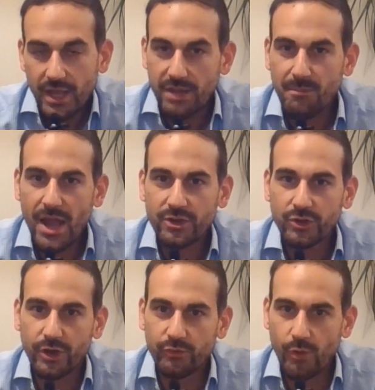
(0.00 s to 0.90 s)
In my
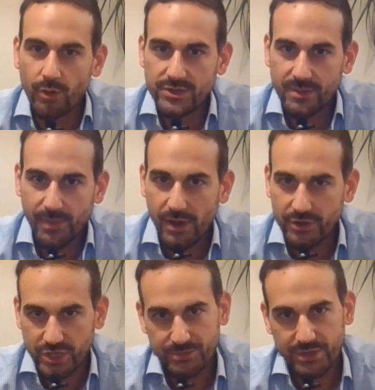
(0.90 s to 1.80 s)
ongoing role as a
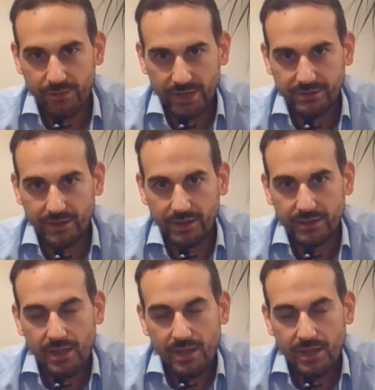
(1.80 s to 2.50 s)
partnerships director,